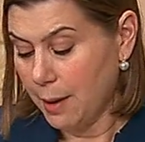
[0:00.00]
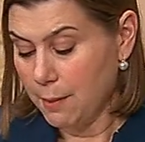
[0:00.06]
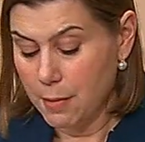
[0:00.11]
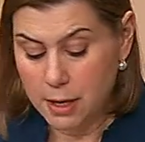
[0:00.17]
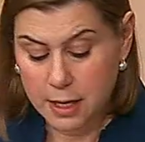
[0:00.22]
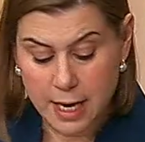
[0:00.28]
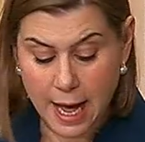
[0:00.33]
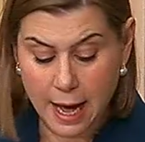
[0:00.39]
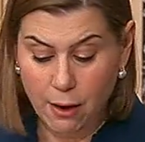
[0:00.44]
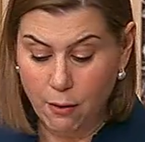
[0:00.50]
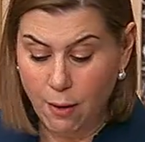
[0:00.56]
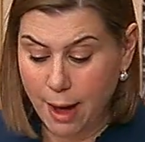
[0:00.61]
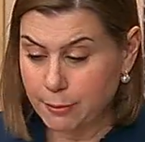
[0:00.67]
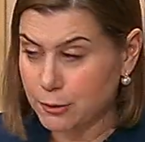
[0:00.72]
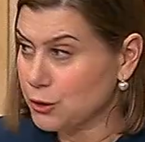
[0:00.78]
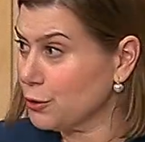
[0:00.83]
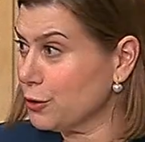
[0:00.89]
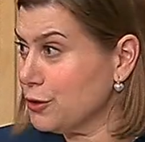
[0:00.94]
Now, I'm
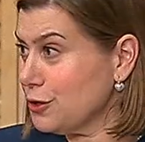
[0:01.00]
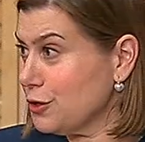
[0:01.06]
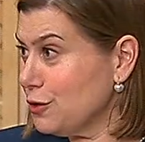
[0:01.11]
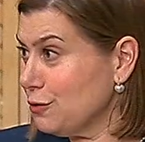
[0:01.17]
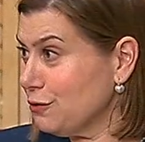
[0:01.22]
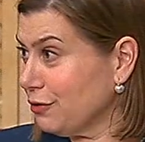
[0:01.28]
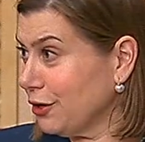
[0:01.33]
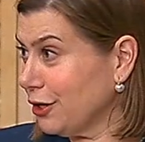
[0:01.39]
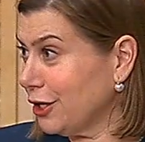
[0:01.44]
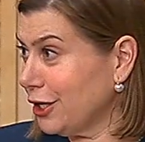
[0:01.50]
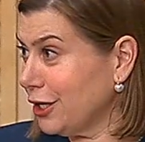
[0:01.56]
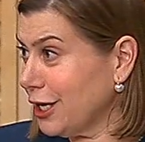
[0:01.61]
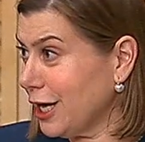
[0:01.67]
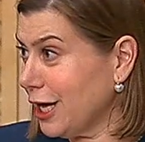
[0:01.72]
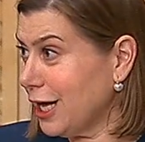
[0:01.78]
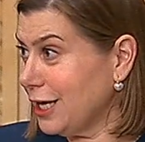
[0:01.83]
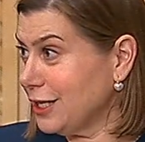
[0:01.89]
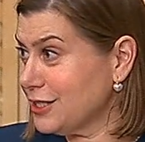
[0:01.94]
sure you've heard
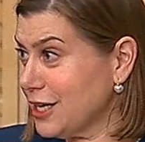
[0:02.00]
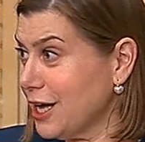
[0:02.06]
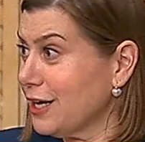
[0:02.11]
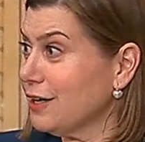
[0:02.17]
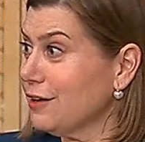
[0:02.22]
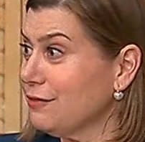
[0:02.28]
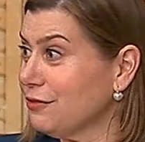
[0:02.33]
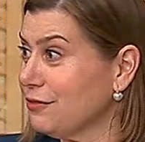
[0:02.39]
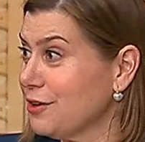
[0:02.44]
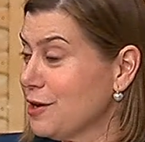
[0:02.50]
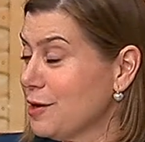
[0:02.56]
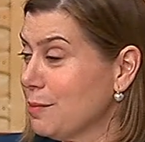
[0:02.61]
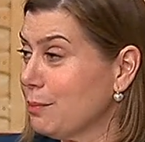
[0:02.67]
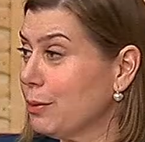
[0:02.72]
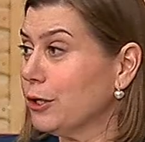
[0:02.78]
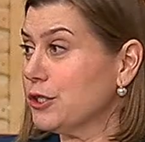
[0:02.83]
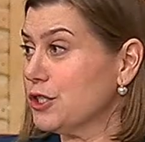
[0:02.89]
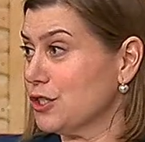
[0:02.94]
a ton of
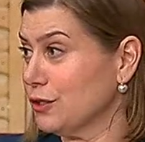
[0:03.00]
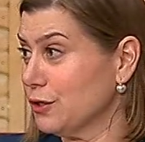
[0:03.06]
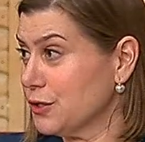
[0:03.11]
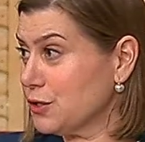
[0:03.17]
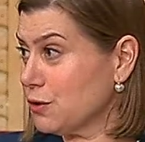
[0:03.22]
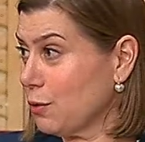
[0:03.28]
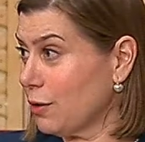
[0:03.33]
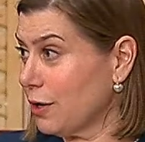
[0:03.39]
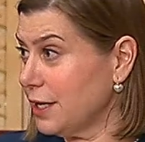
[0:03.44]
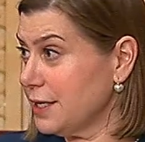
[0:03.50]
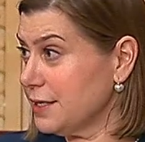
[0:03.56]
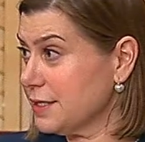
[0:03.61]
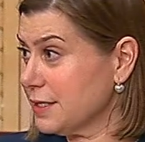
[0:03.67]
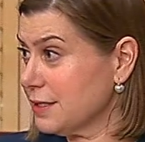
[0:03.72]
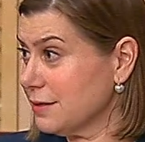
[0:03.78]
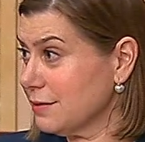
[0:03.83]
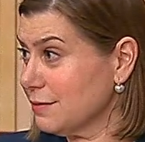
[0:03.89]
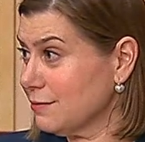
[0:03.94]
personal
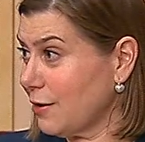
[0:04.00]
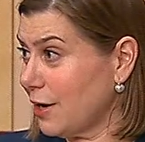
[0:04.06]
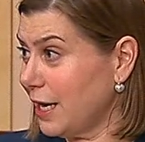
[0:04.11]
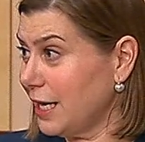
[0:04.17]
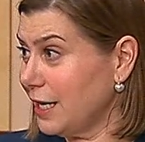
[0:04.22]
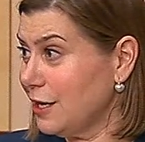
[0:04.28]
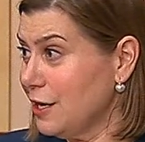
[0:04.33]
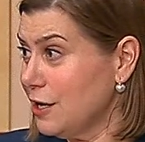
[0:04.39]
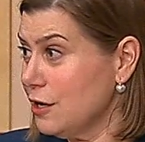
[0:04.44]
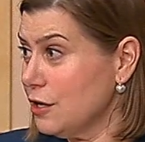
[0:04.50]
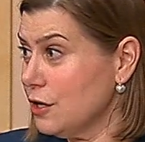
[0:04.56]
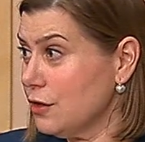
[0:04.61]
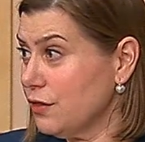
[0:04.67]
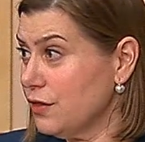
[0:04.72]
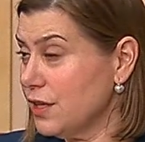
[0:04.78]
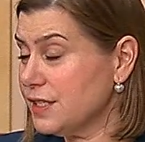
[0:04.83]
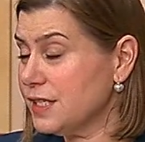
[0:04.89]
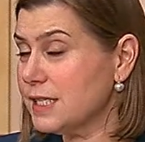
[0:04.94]
stories, right?
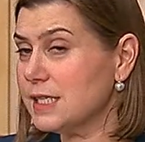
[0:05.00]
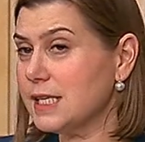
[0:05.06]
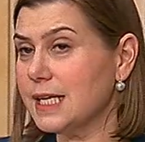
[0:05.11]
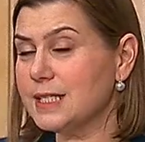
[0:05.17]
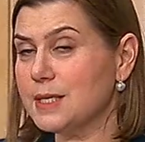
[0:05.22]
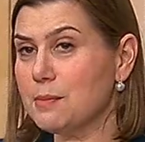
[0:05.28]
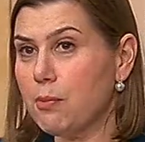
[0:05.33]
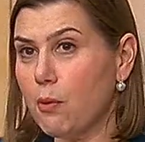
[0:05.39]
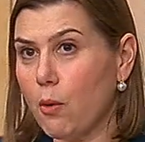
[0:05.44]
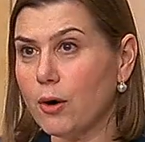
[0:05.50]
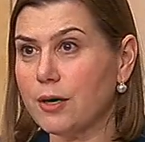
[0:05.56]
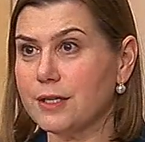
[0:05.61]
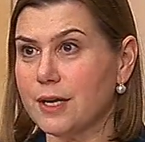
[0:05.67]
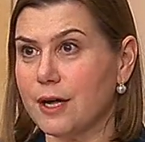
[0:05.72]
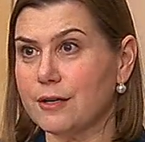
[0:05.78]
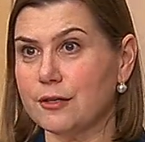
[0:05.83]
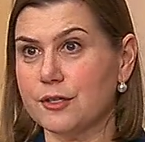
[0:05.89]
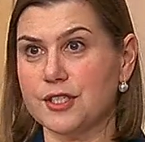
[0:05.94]
It's important
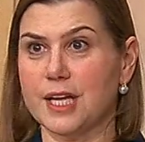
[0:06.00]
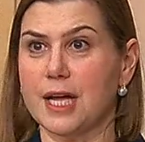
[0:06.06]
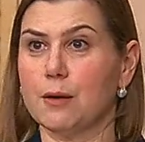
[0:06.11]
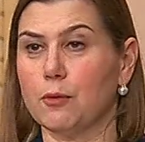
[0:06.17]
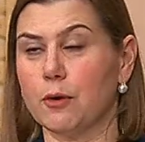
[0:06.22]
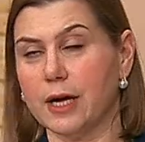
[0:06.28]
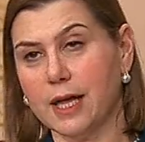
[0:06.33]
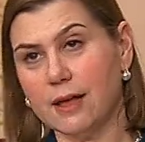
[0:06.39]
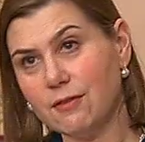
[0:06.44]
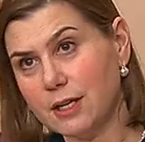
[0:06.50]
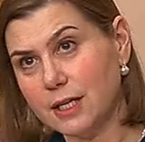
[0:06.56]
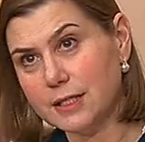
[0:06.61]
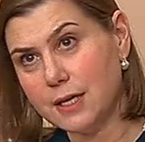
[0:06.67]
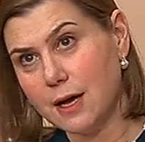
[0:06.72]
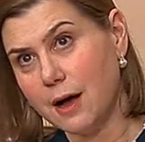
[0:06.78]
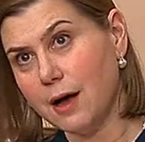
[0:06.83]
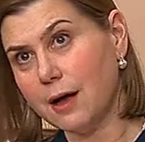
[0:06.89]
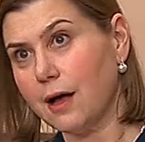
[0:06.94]
to understand we're giving a
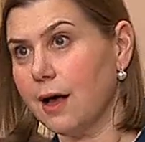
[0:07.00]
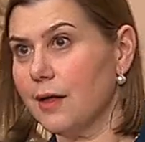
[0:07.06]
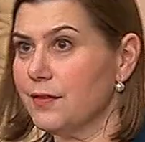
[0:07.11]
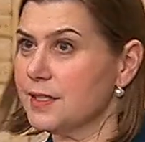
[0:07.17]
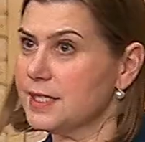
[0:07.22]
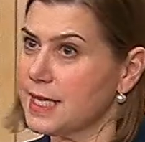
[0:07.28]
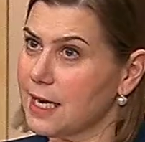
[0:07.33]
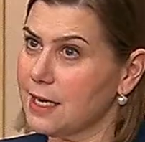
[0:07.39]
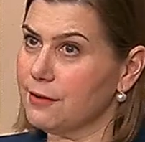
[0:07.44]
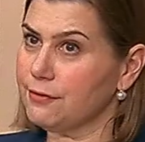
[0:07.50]
talk on the Senate